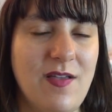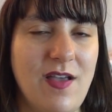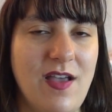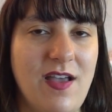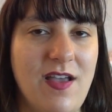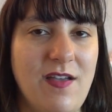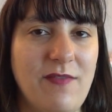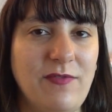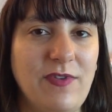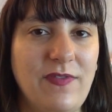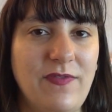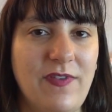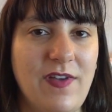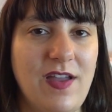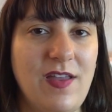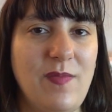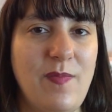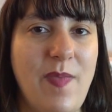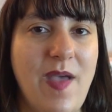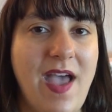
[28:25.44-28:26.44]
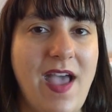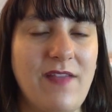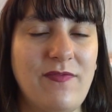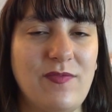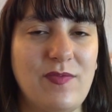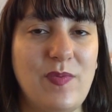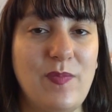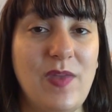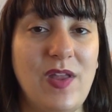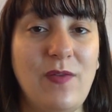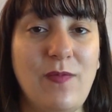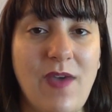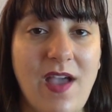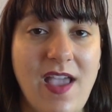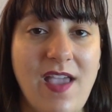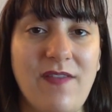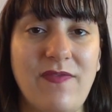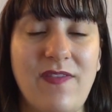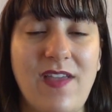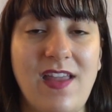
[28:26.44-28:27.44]
refund back from the
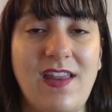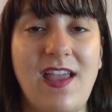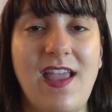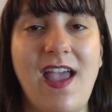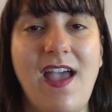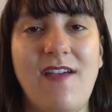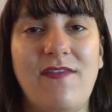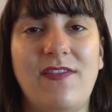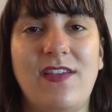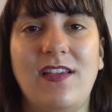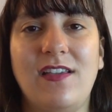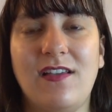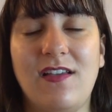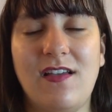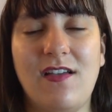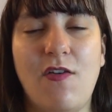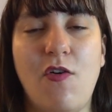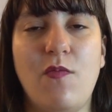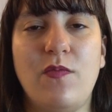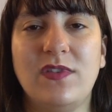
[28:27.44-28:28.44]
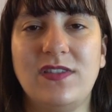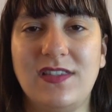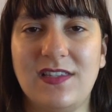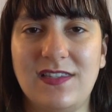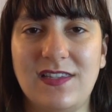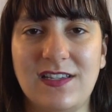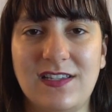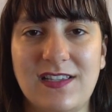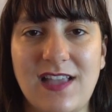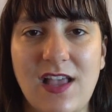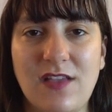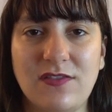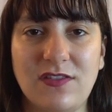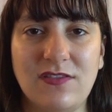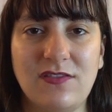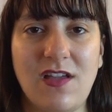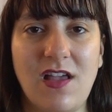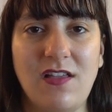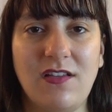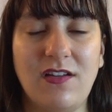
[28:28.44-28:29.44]
midwife, and I have like almost a
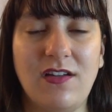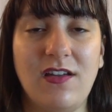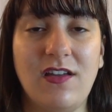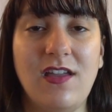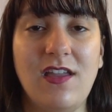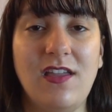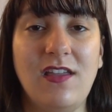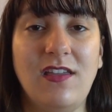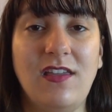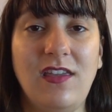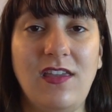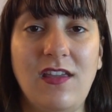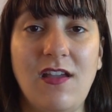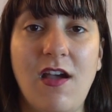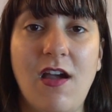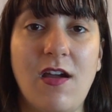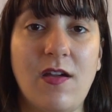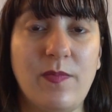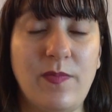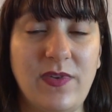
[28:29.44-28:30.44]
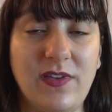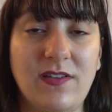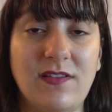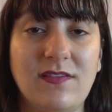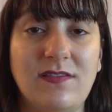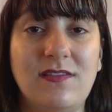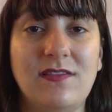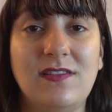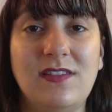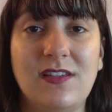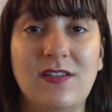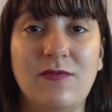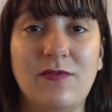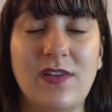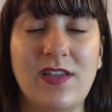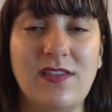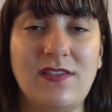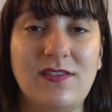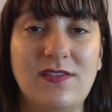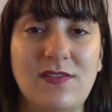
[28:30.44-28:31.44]
$6,000 ER bill to deal
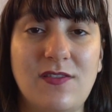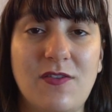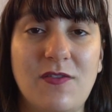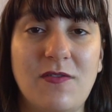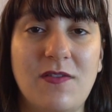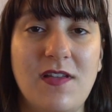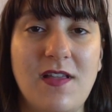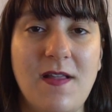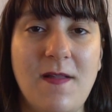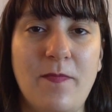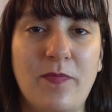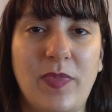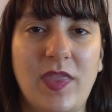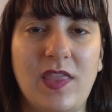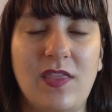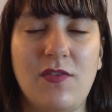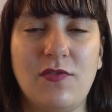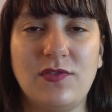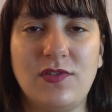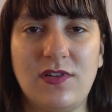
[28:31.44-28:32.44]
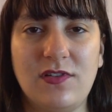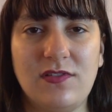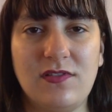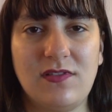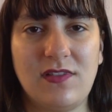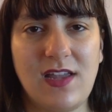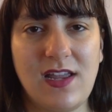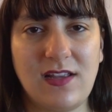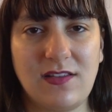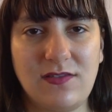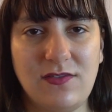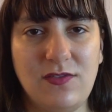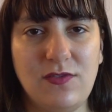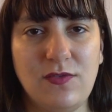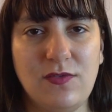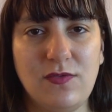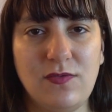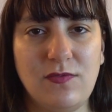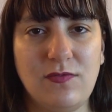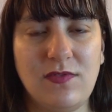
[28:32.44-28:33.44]
with. So those are like
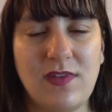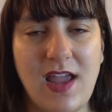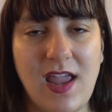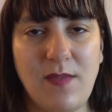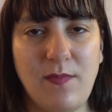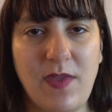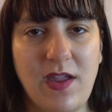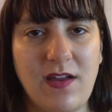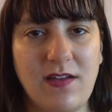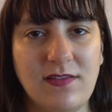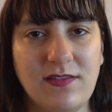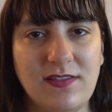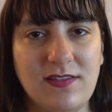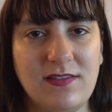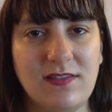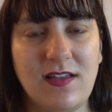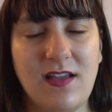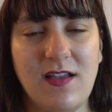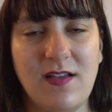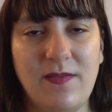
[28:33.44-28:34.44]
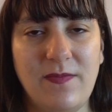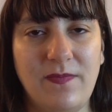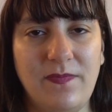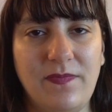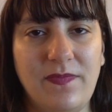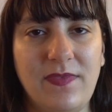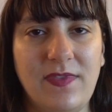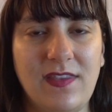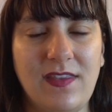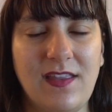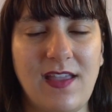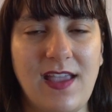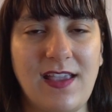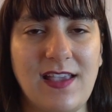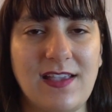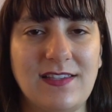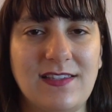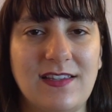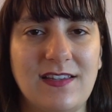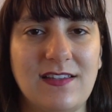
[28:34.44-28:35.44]
2 nightmares. I
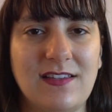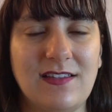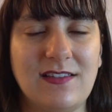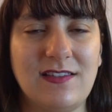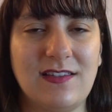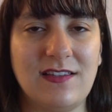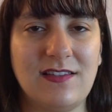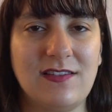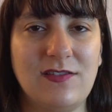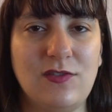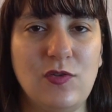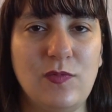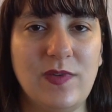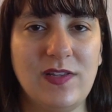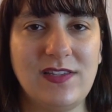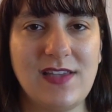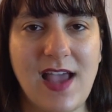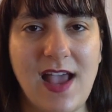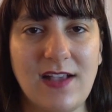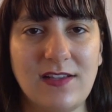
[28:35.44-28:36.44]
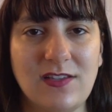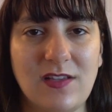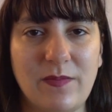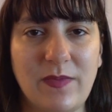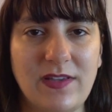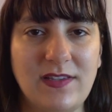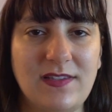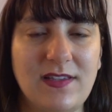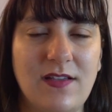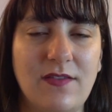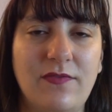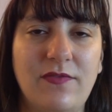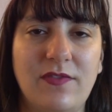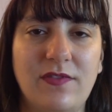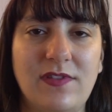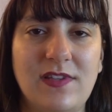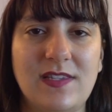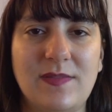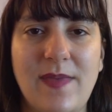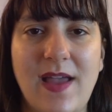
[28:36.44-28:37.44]
guess it's a stupid tax on myself
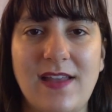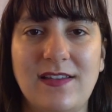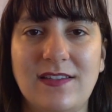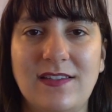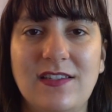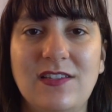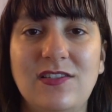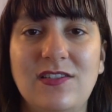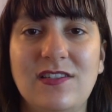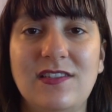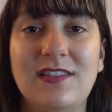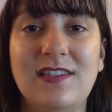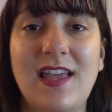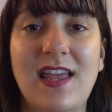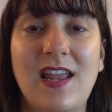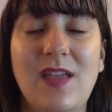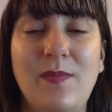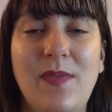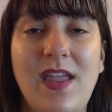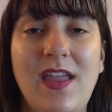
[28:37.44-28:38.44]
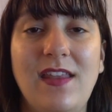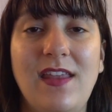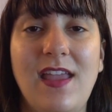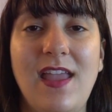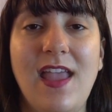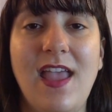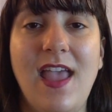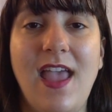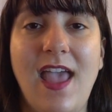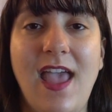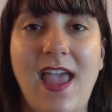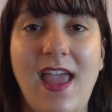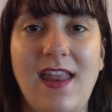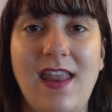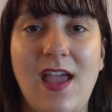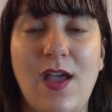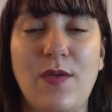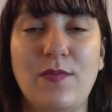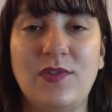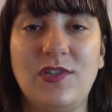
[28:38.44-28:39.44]
for these bad decisions that I made, and
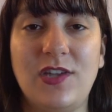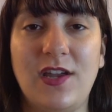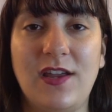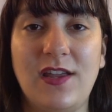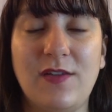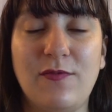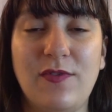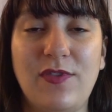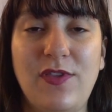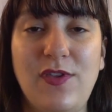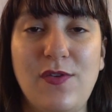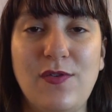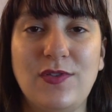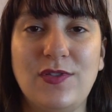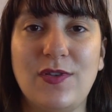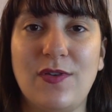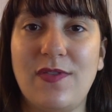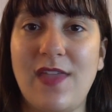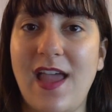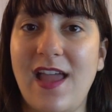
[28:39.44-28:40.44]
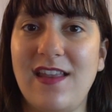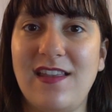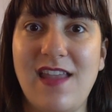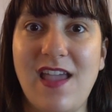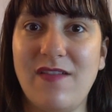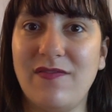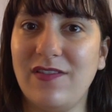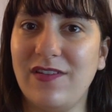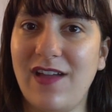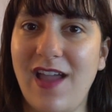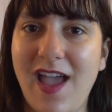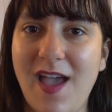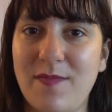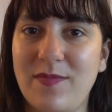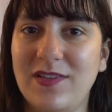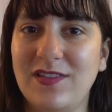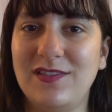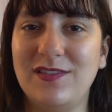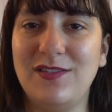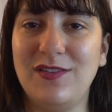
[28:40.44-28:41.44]
now I'm sharing it with you so that never
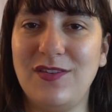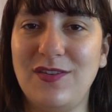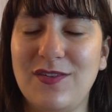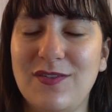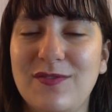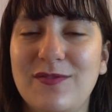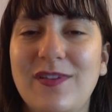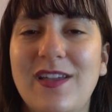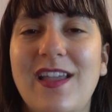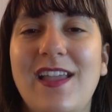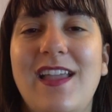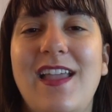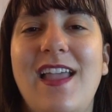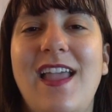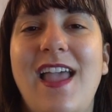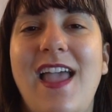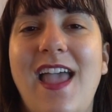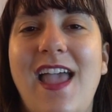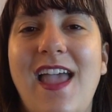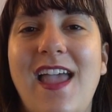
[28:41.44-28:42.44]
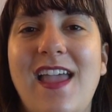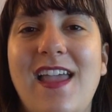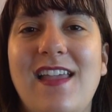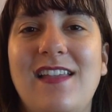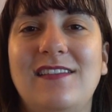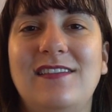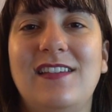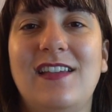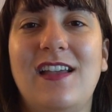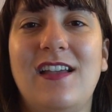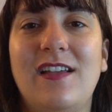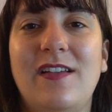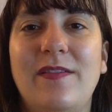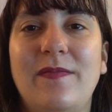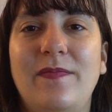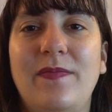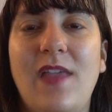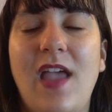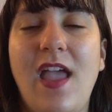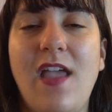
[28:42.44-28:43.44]
happens to you. And
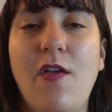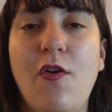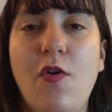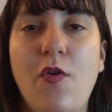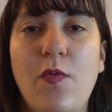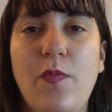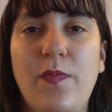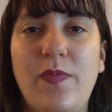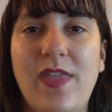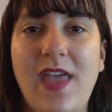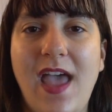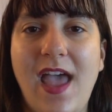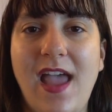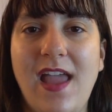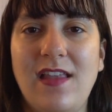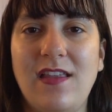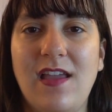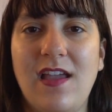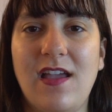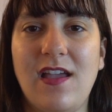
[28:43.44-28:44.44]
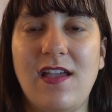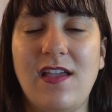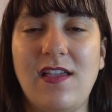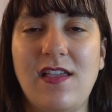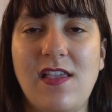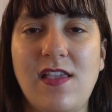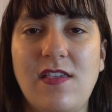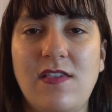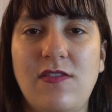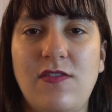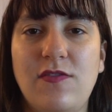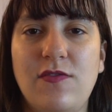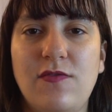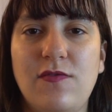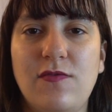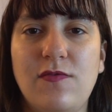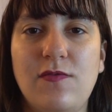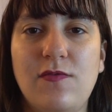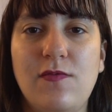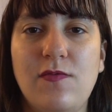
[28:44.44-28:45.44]
I hope that
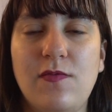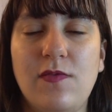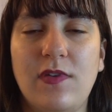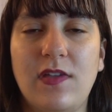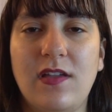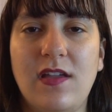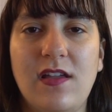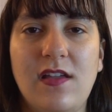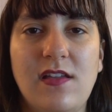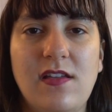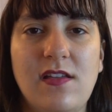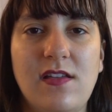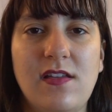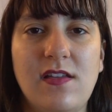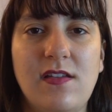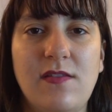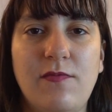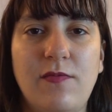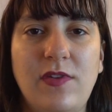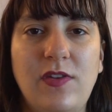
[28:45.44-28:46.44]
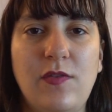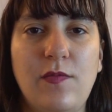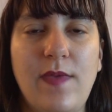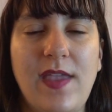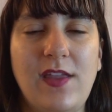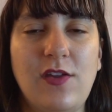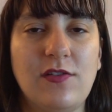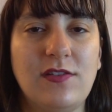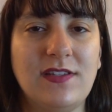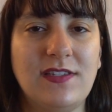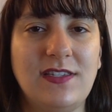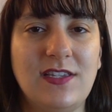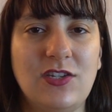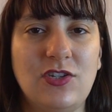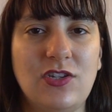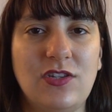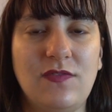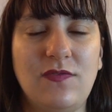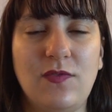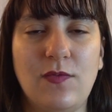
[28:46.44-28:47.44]
you, when you make your
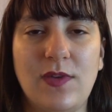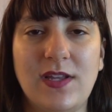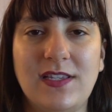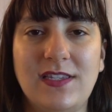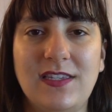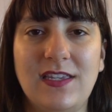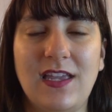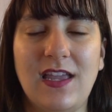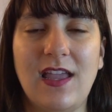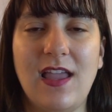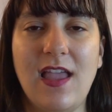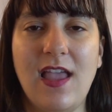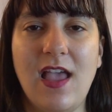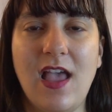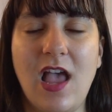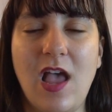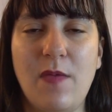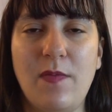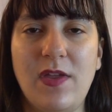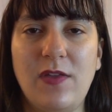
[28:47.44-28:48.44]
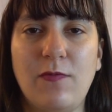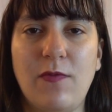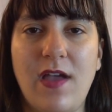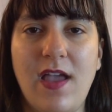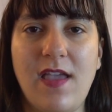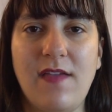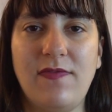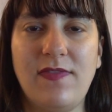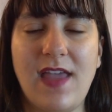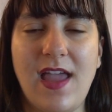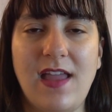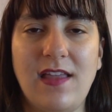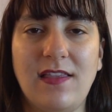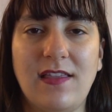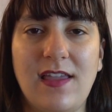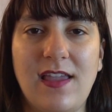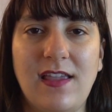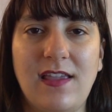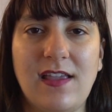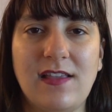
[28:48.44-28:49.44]
decision, if you want to see a midwife, that
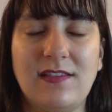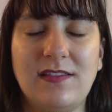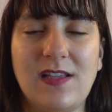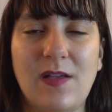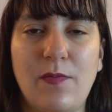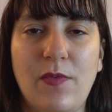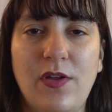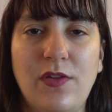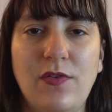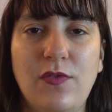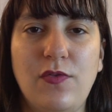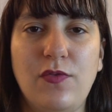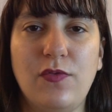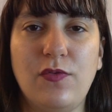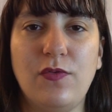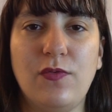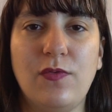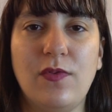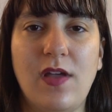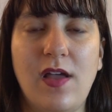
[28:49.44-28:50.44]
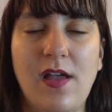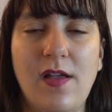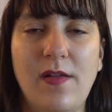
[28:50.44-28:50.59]
like it's someone who